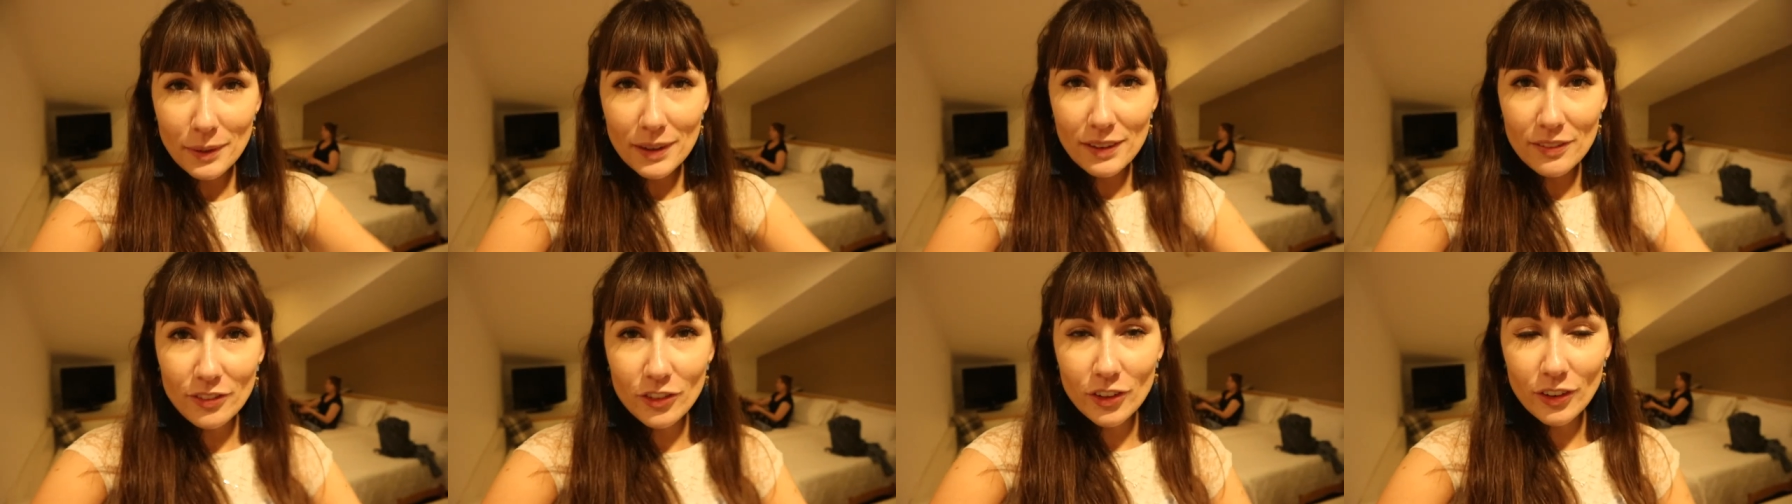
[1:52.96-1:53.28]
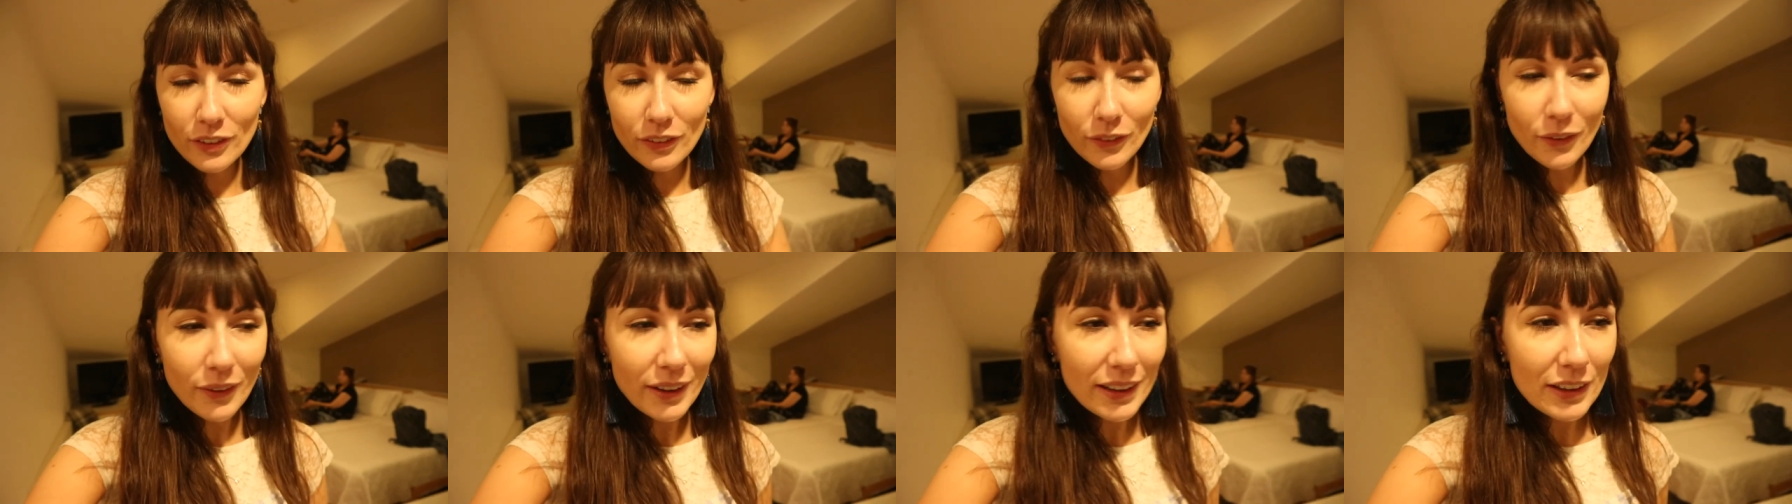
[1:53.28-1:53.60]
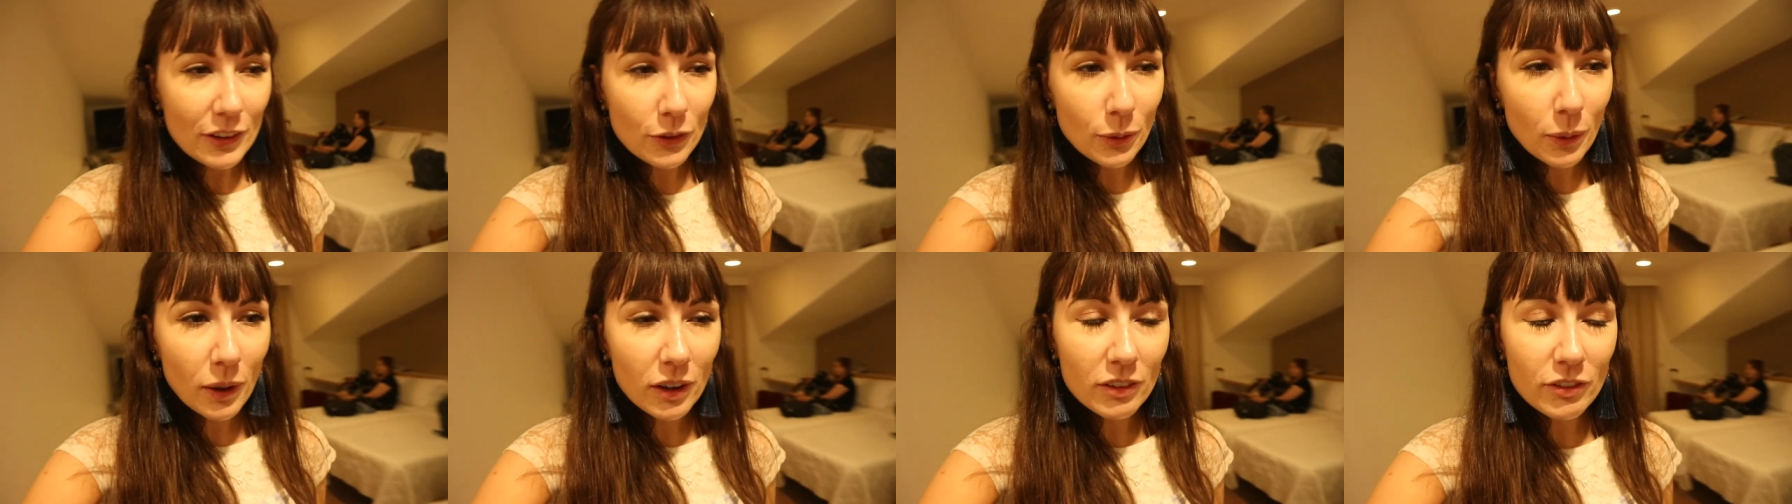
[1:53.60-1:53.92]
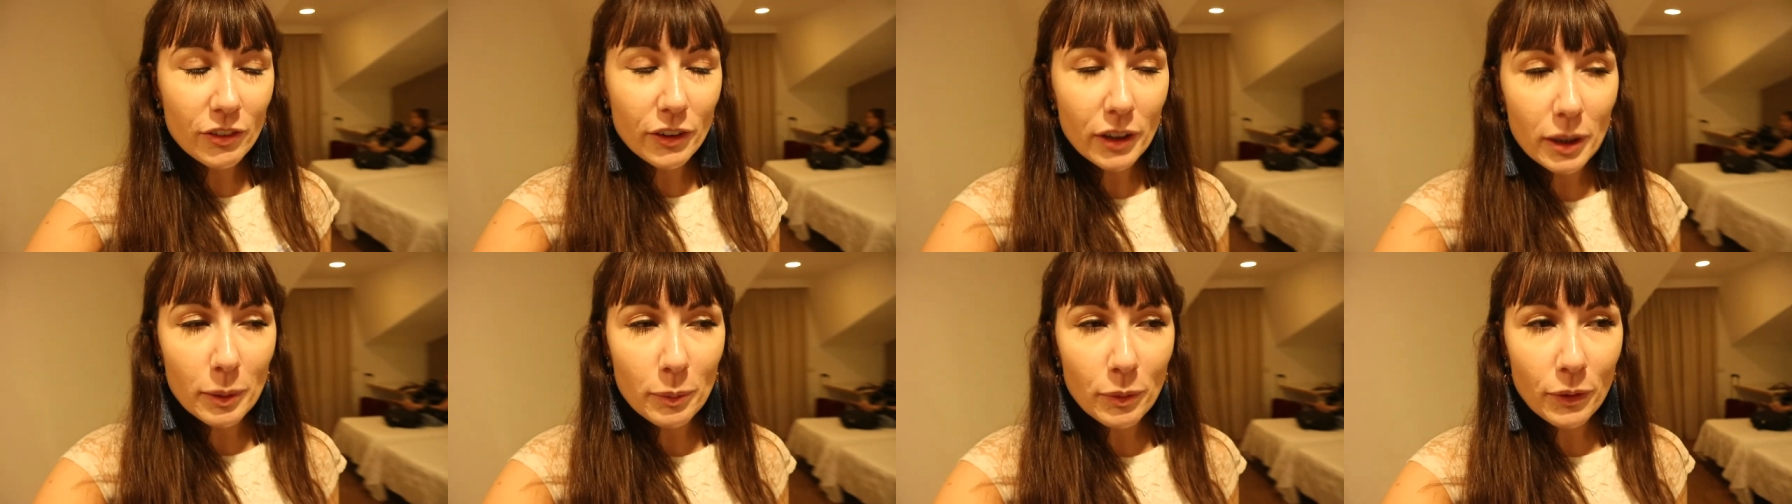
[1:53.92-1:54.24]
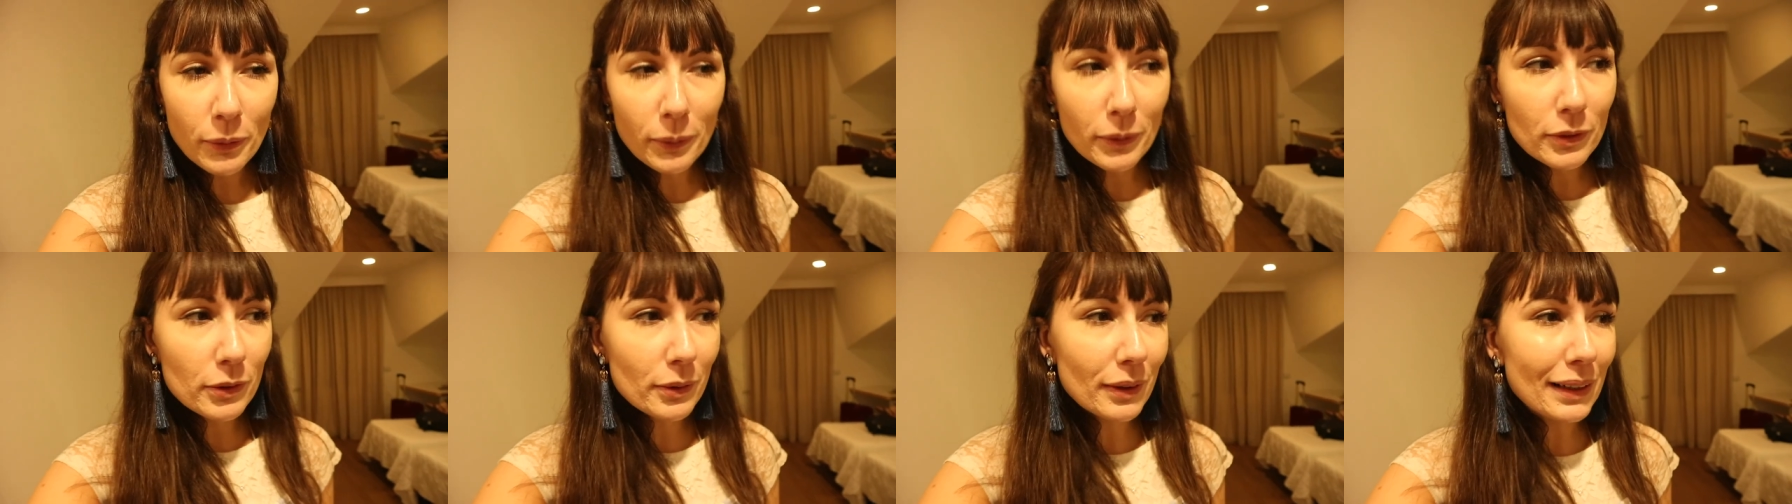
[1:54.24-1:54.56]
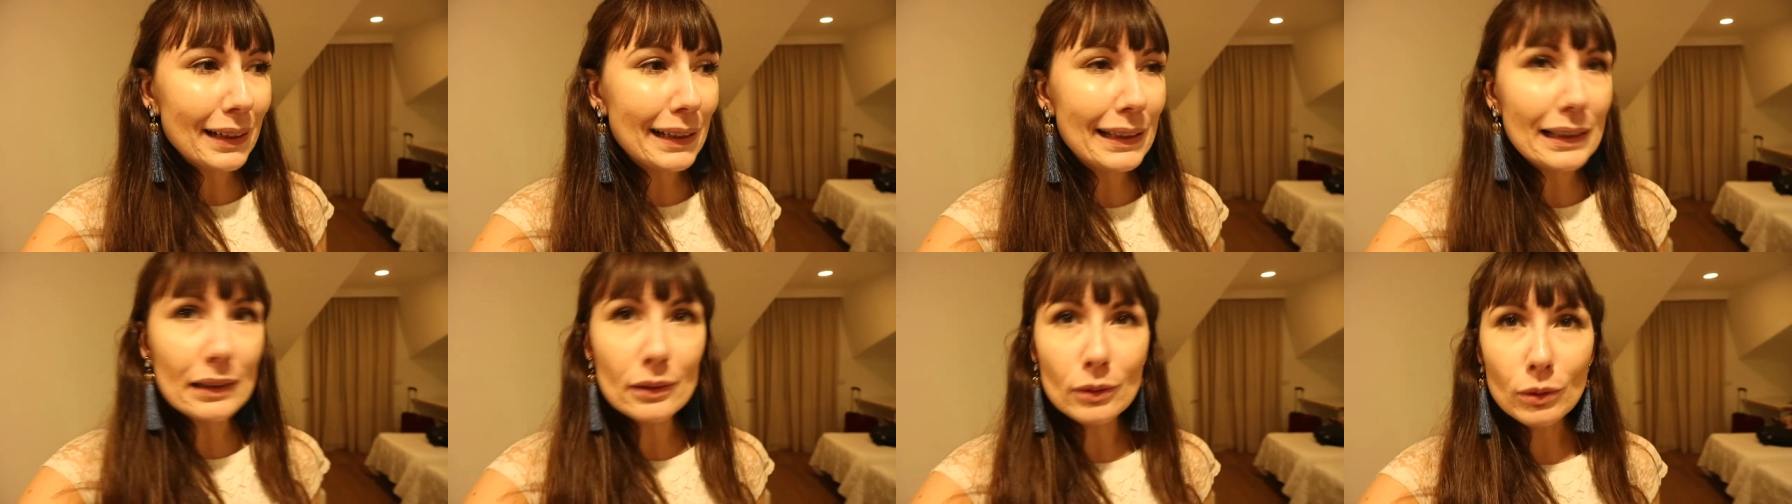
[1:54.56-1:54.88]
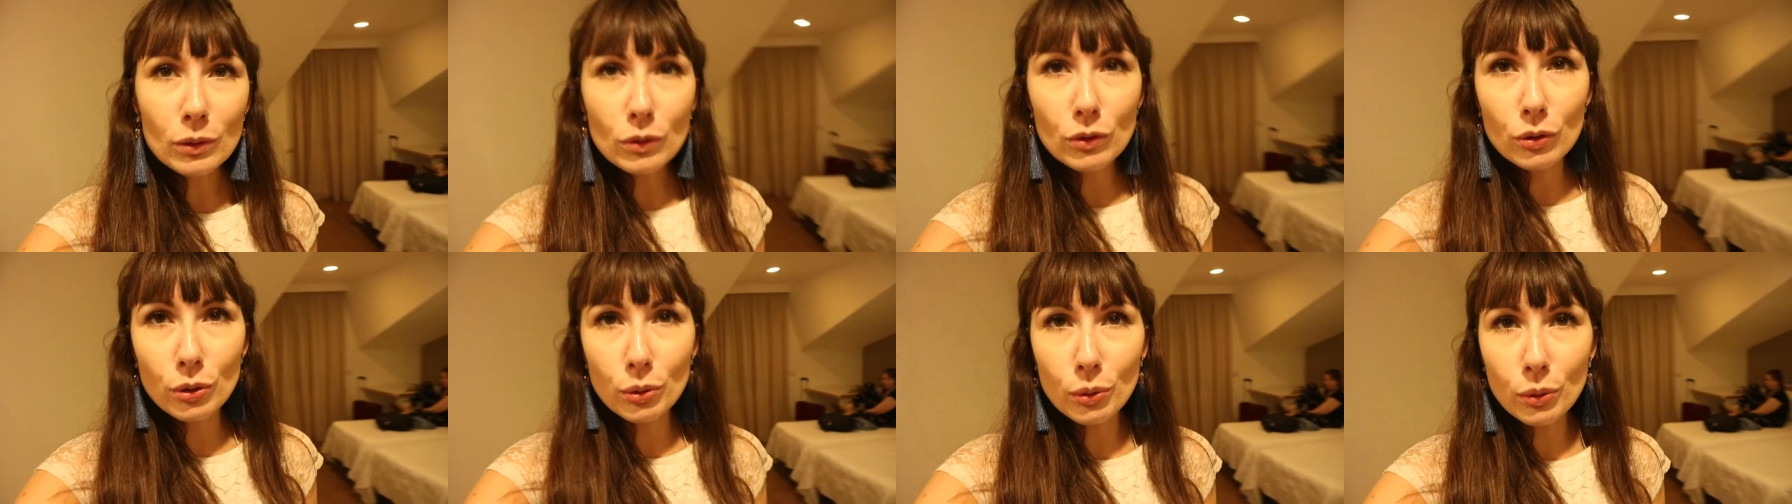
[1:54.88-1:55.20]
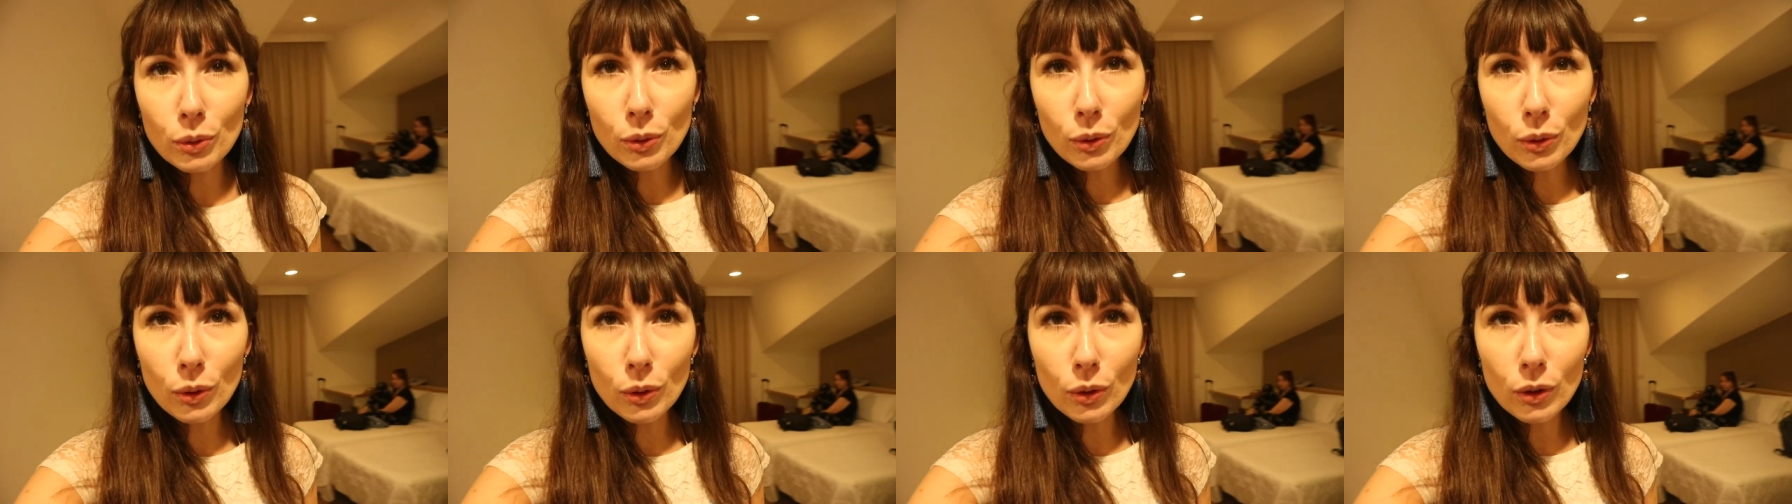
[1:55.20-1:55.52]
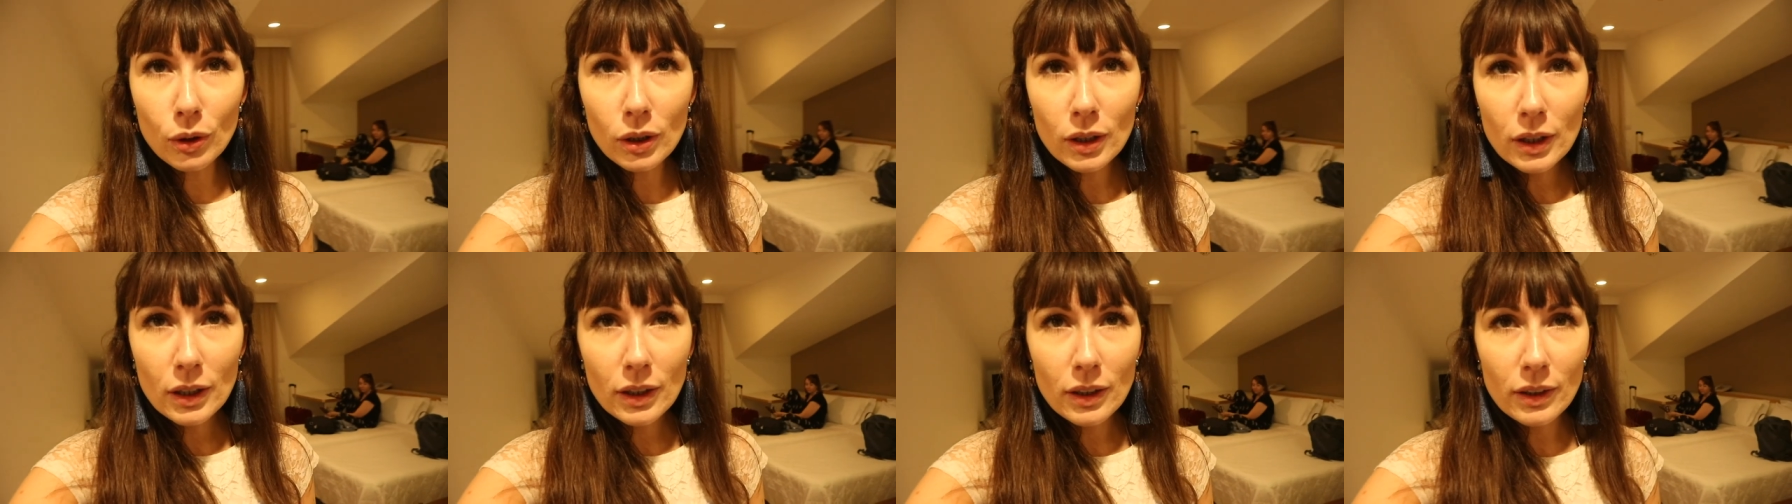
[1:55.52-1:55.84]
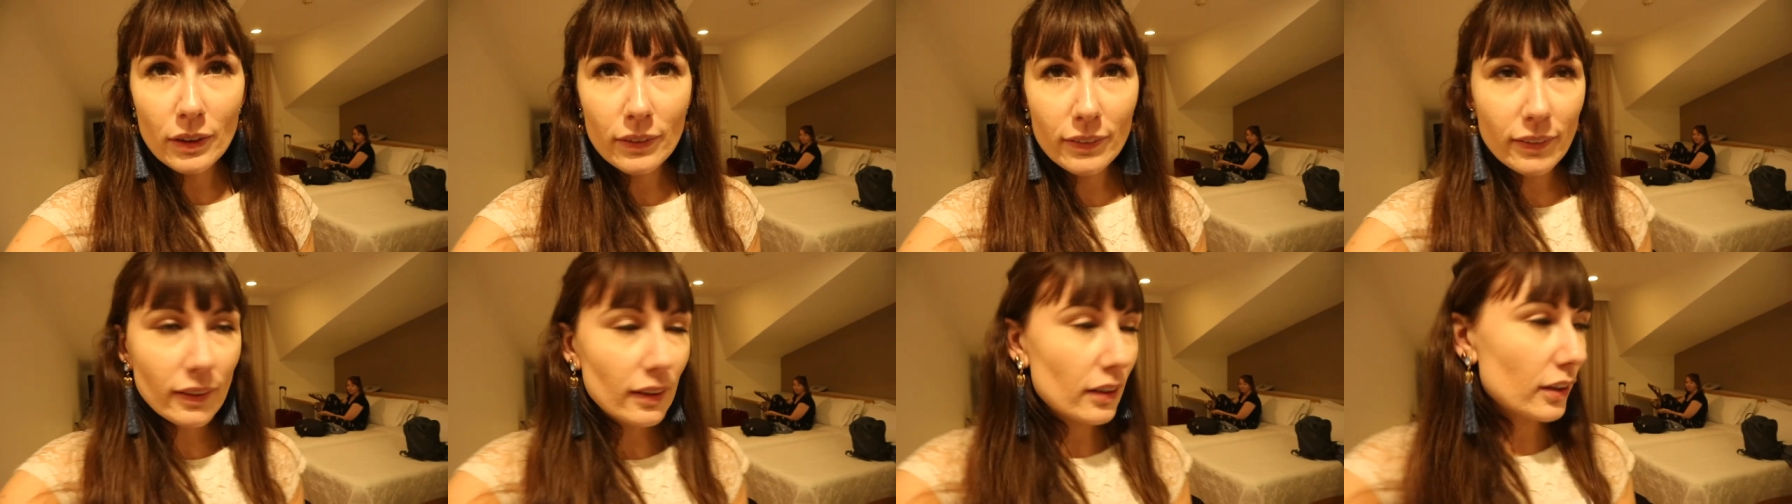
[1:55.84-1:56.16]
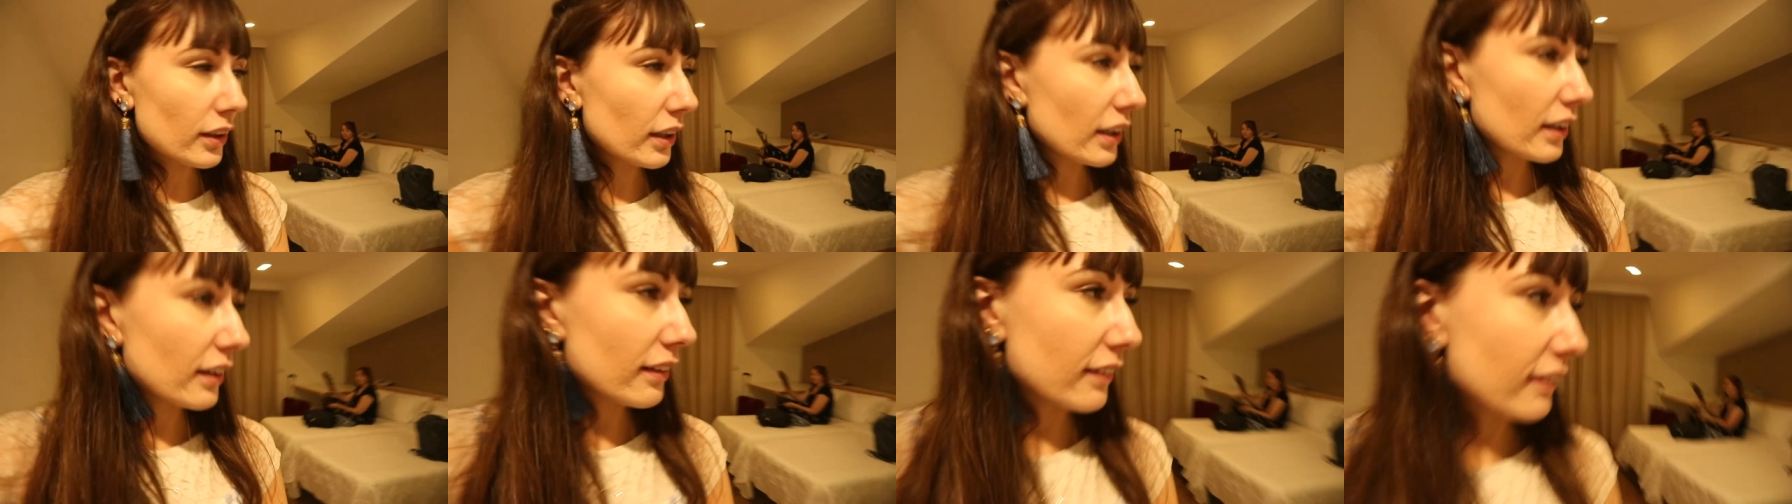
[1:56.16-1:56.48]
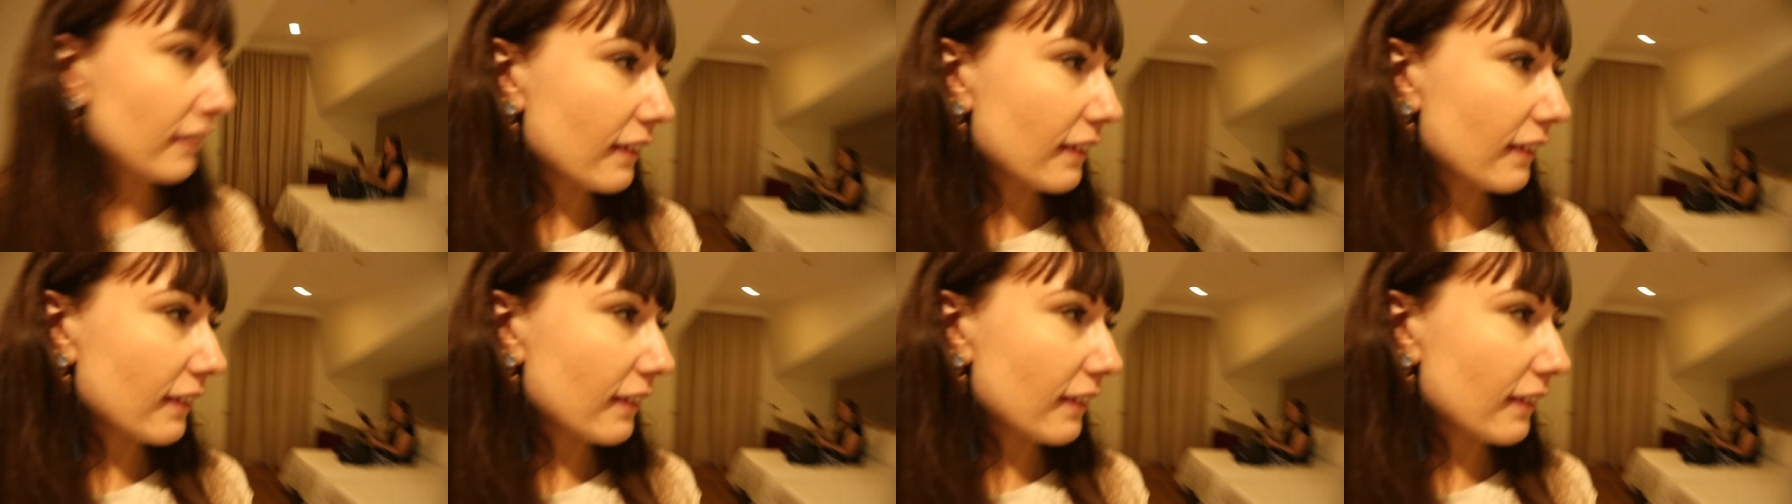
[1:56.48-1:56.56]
We've just got into our room so I'll do a little tour so you can